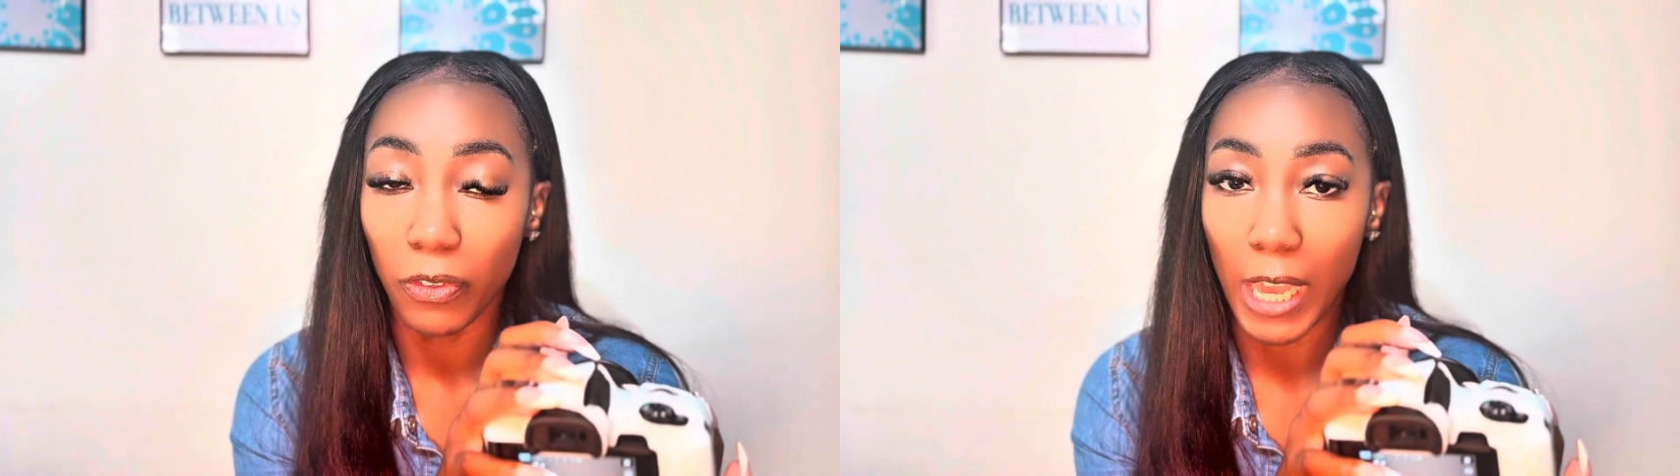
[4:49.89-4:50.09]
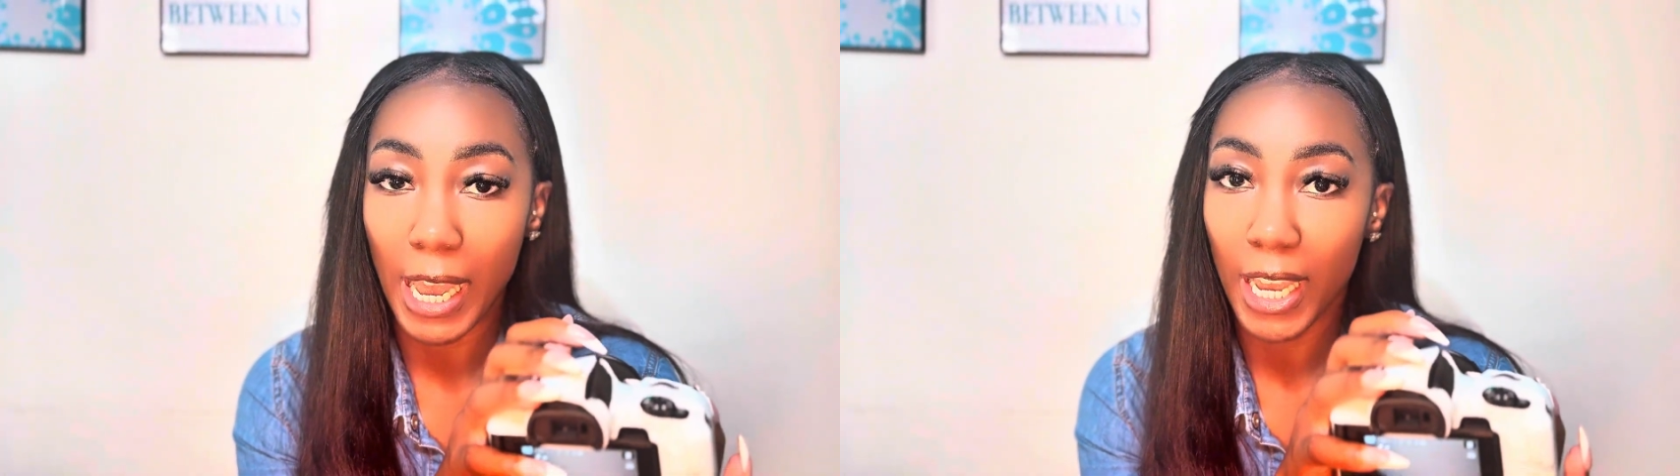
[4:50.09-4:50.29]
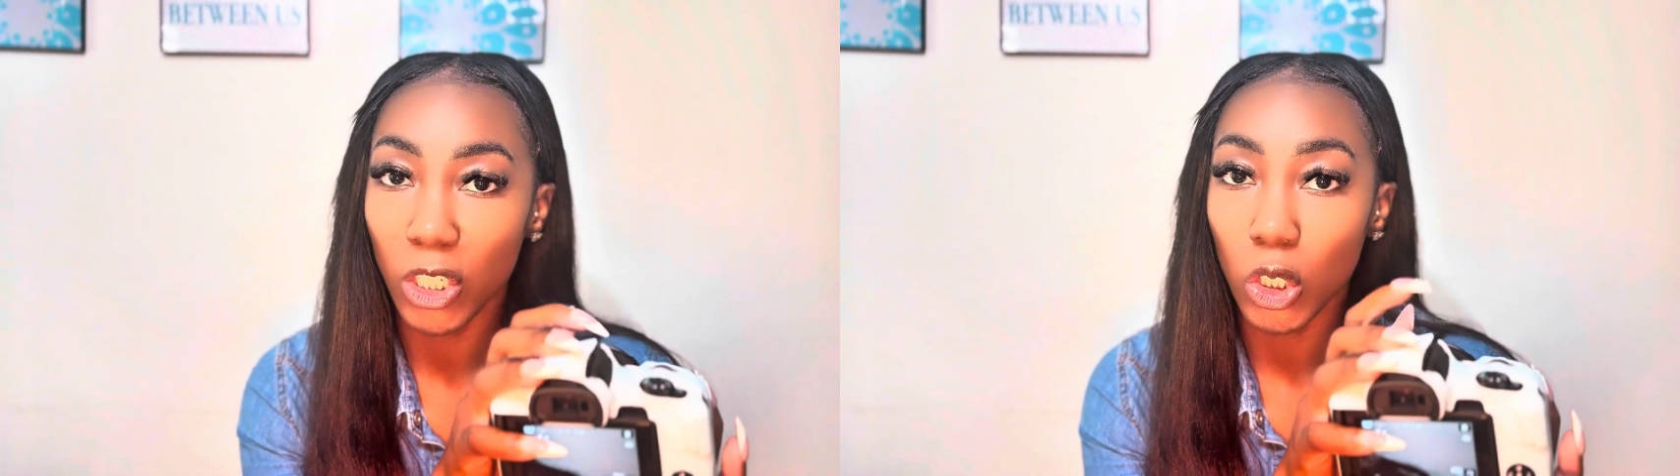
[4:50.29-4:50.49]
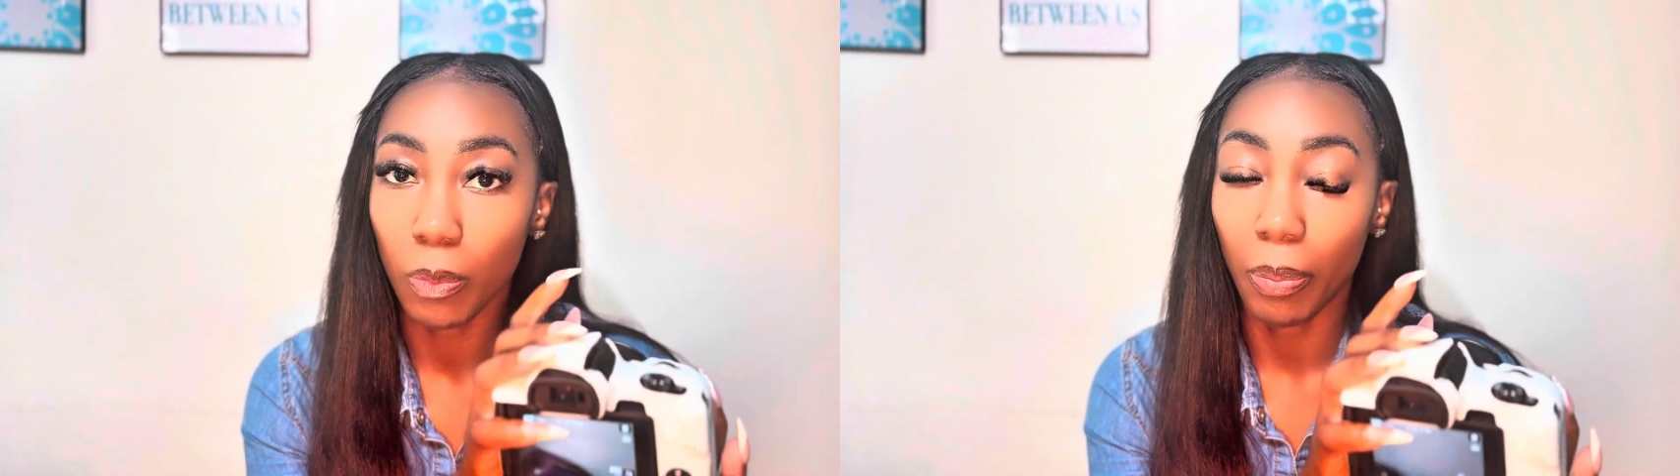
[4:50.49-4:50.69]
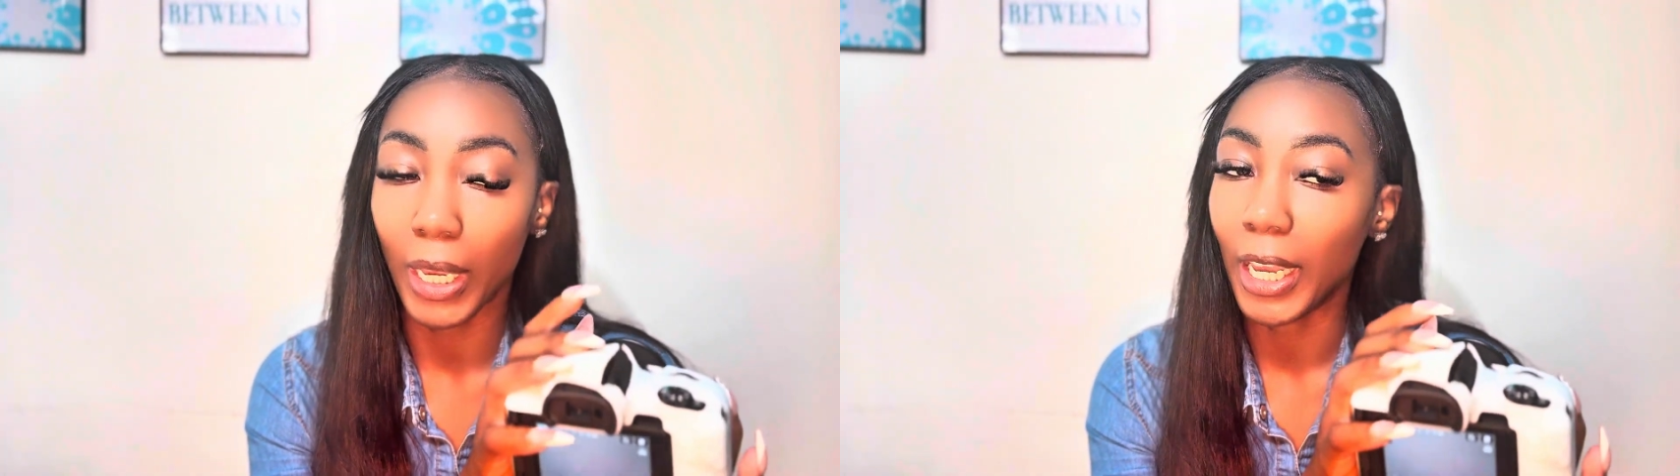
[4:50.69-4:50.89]
flash,
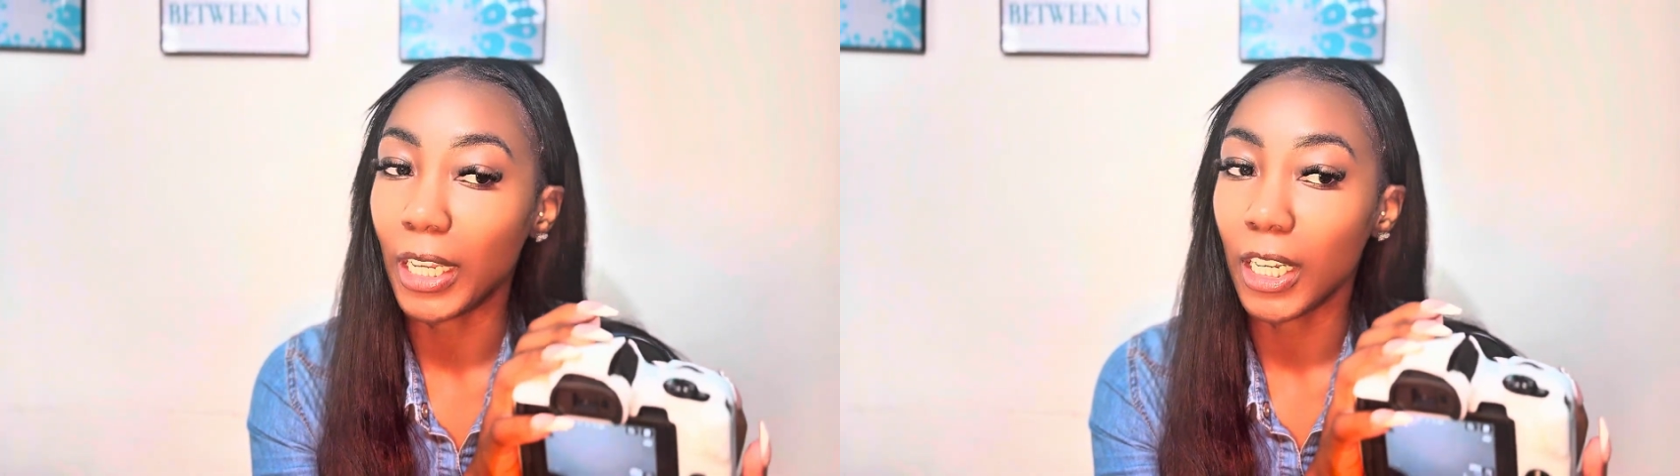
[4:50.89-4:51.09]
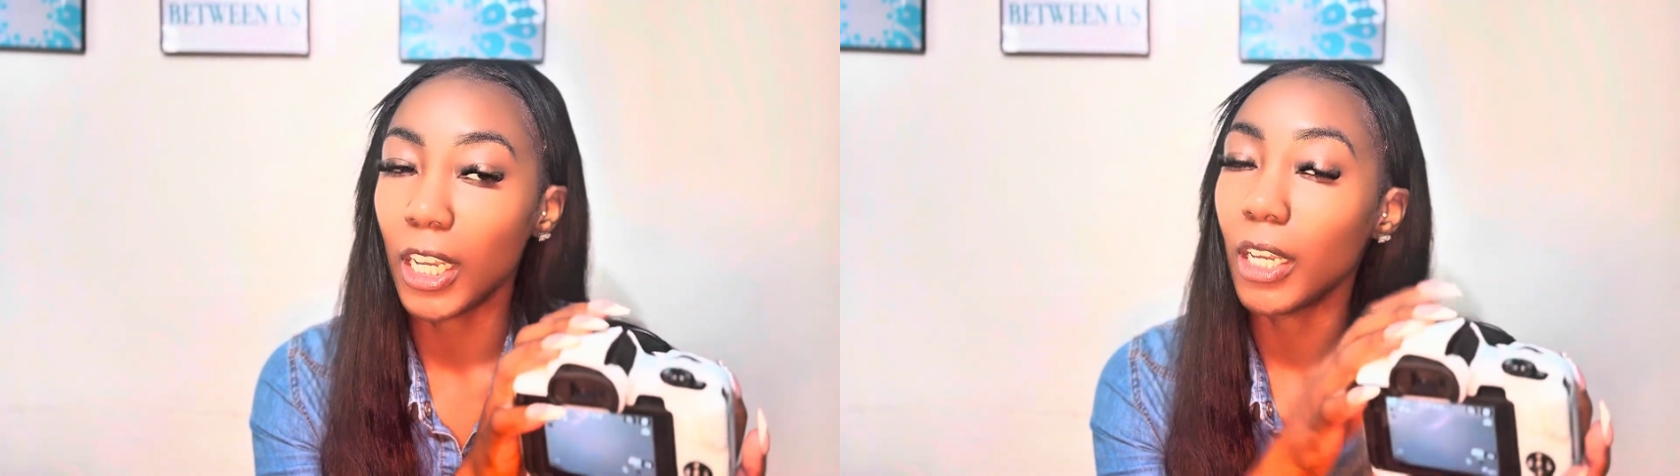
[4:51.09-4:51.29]
but